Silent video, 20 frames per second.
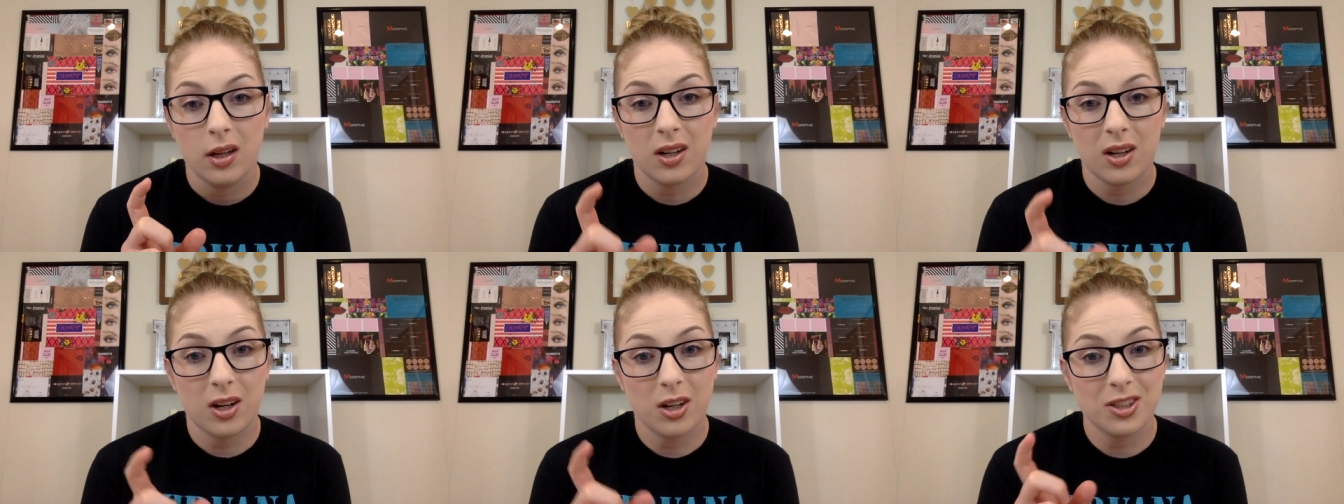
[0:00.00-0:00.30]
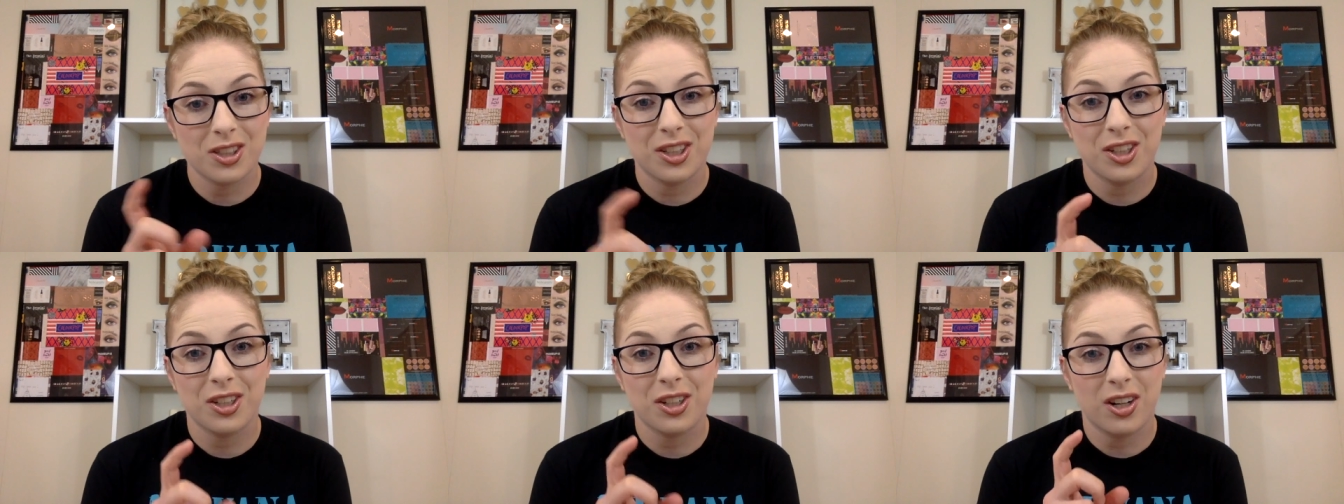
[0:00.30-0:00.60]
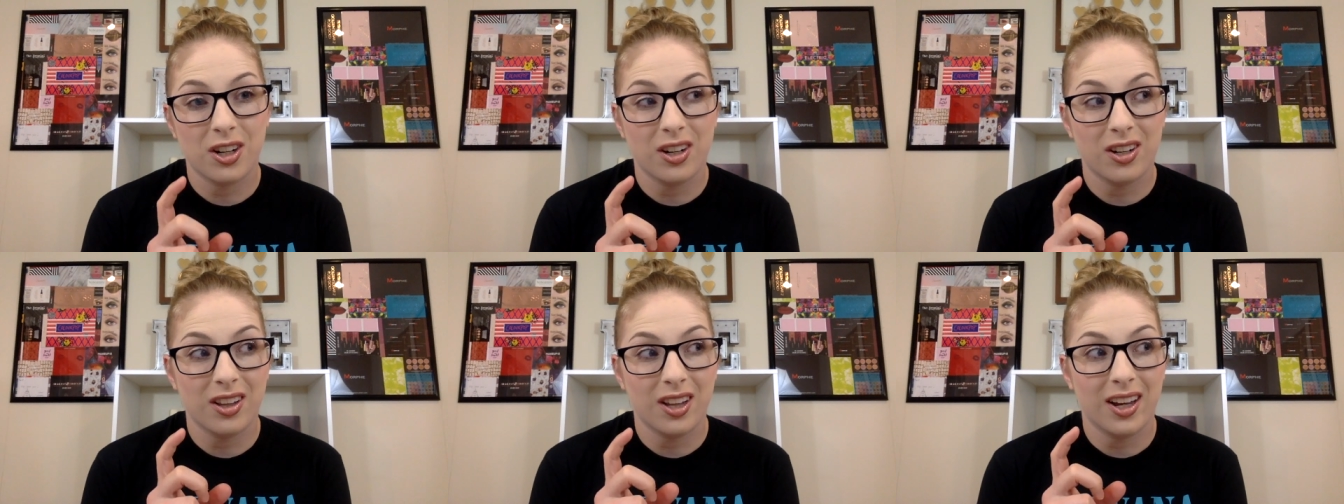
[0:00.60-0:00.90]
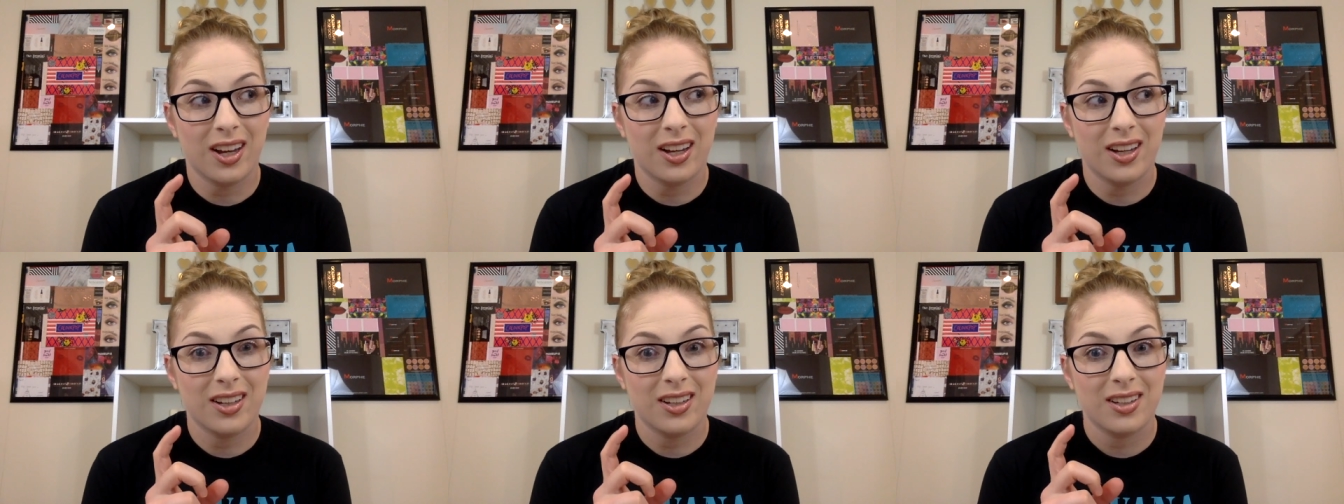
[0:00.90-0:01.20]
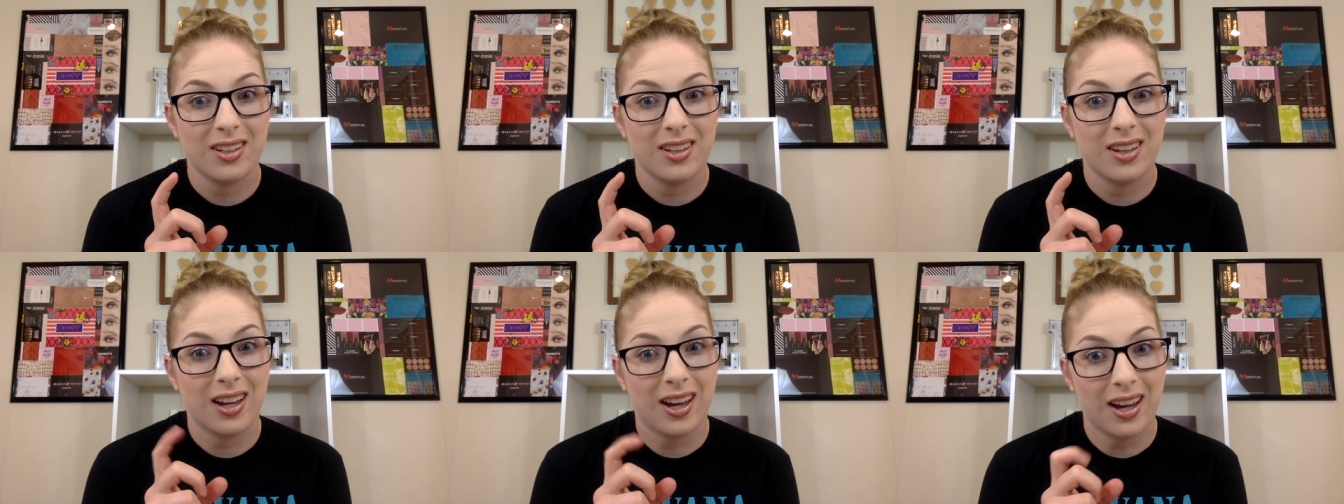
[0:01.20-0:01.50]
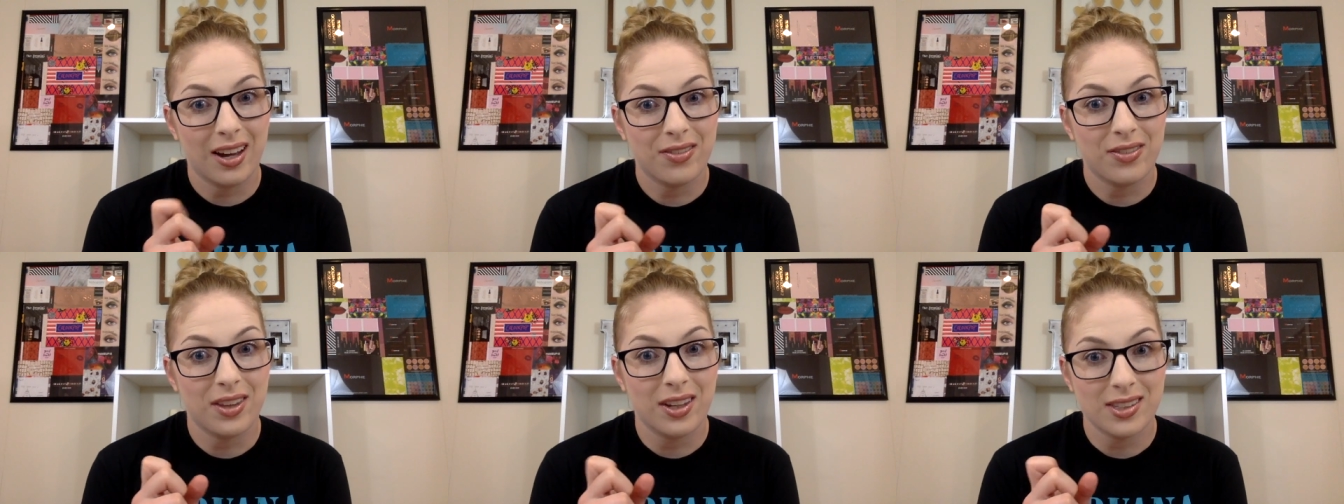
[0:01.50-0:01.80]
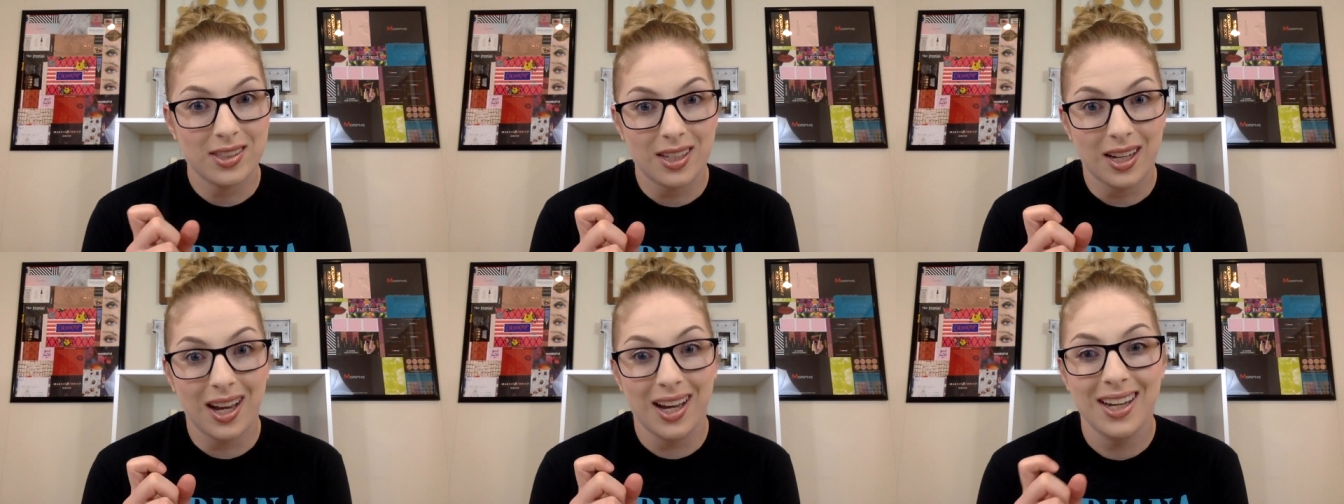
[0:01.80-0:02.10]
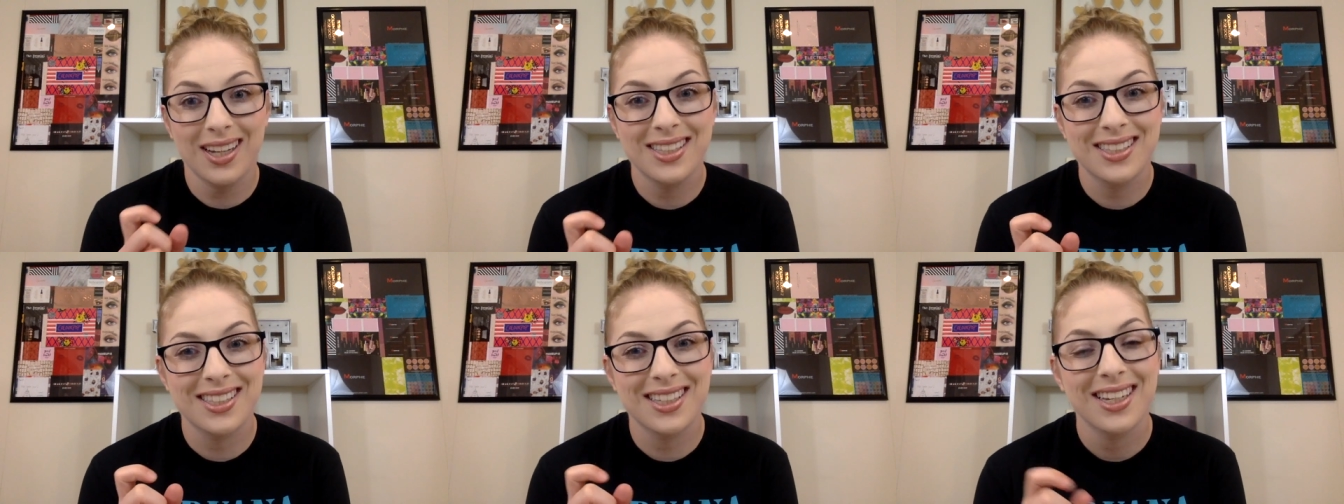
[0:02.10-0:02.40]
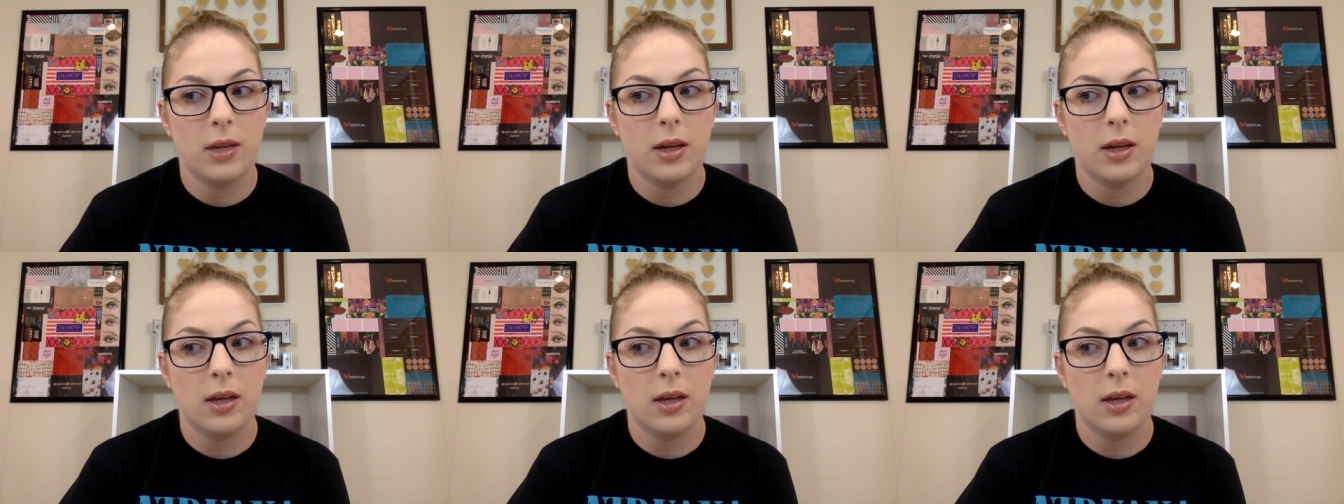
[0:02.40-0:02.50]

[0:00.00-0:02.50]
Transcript: cars here are like half that size.